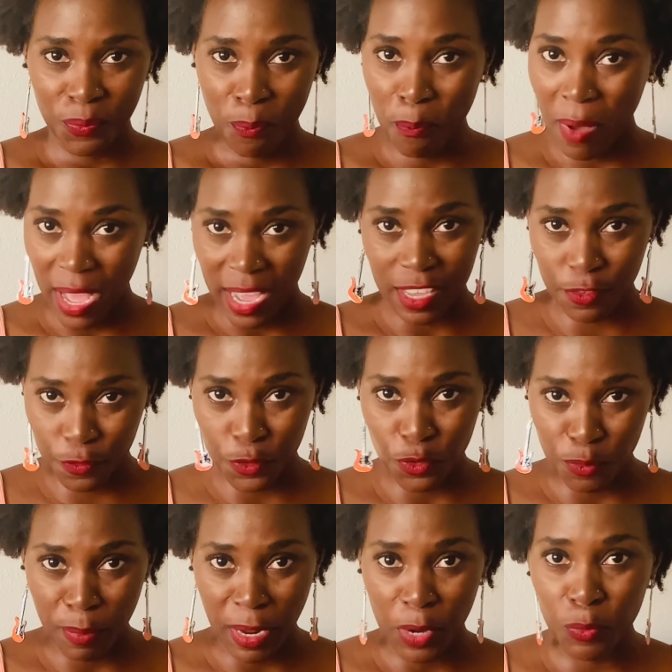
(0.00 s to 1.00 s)
by
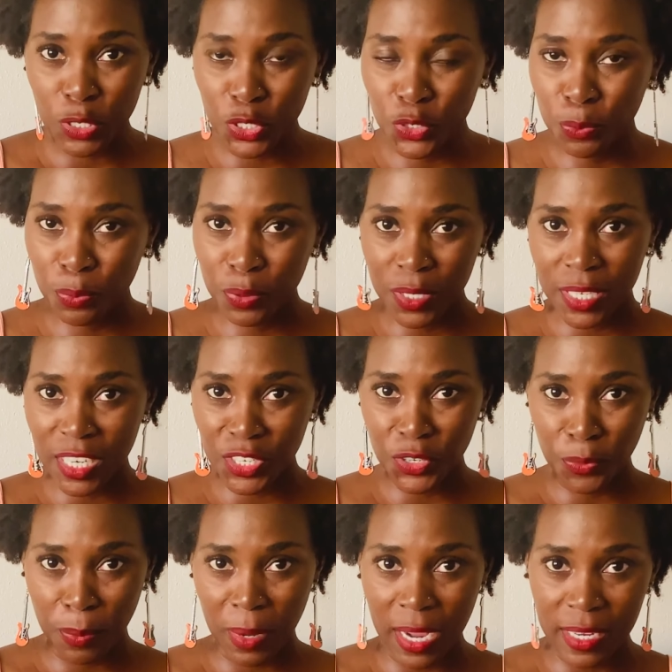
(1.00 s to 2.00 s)
food, by what you put in
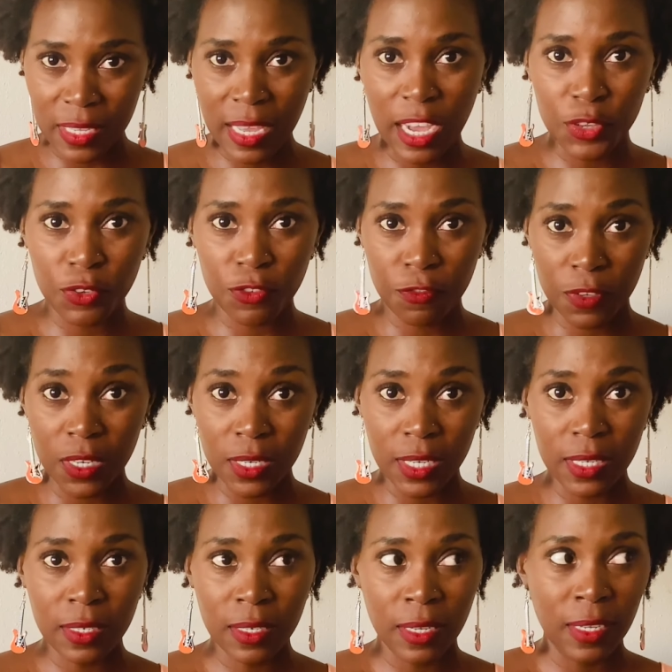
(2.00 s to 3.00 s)
your body, how you feed
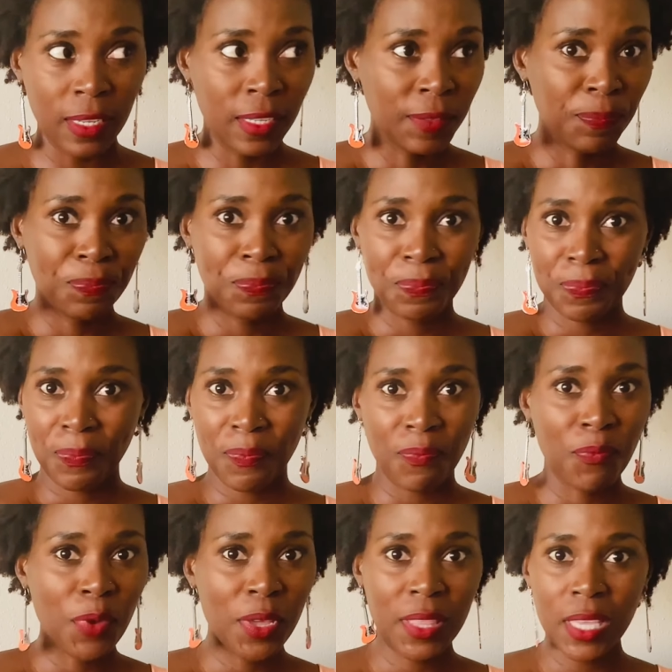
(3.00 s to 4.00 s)
it.
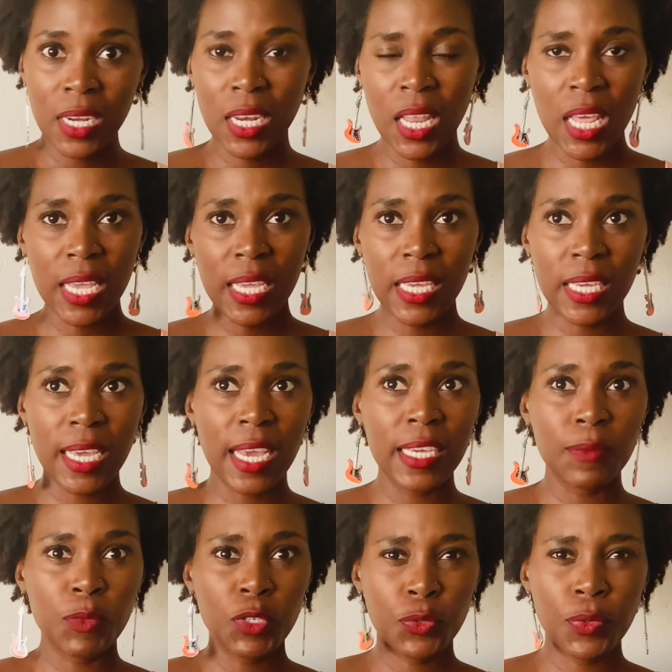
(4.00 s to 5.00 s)
Within like,
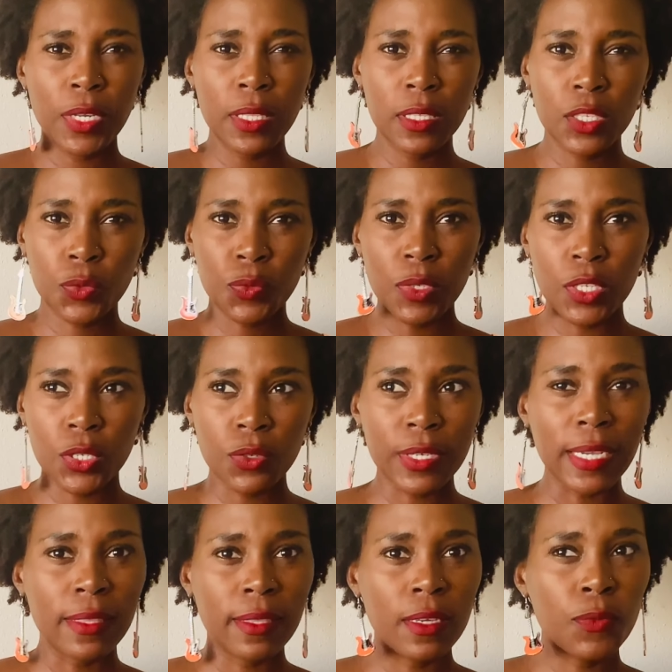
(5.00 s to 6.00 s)
I was reading this research,
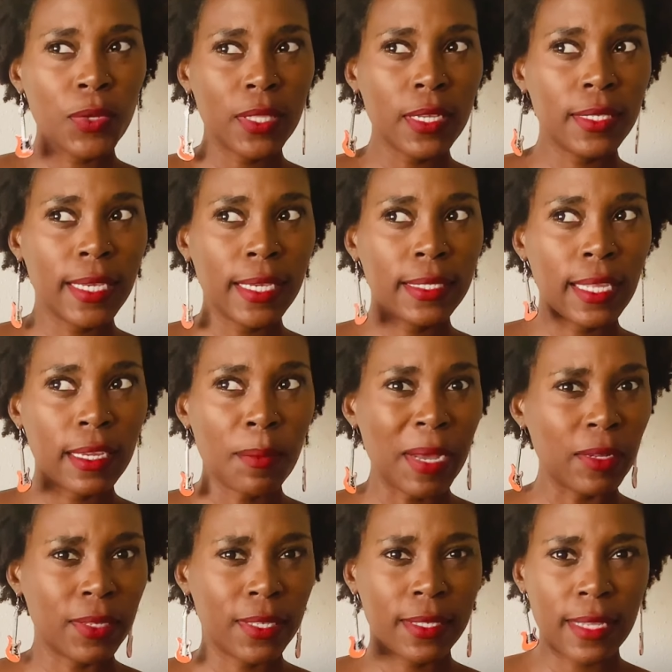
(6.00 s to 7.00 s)
I think it takes like
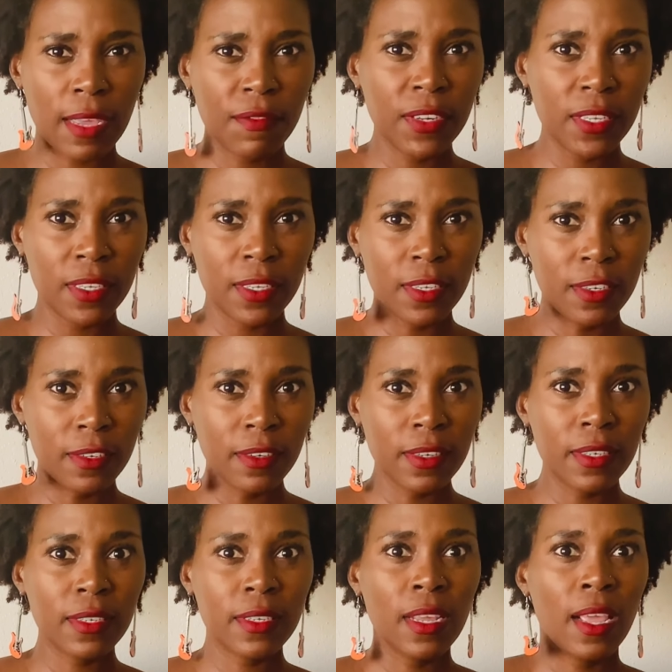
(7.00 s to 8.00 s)
about seven
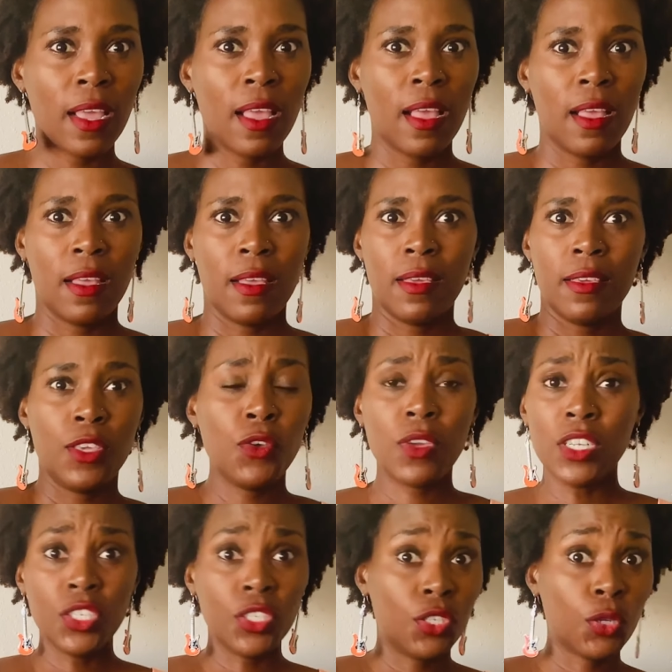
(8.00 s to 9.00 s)
years, you
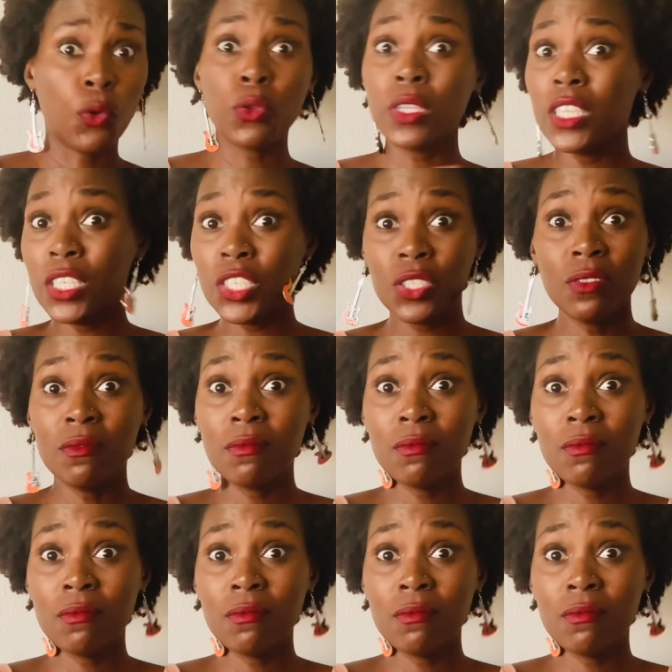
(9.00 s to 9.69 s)
can totally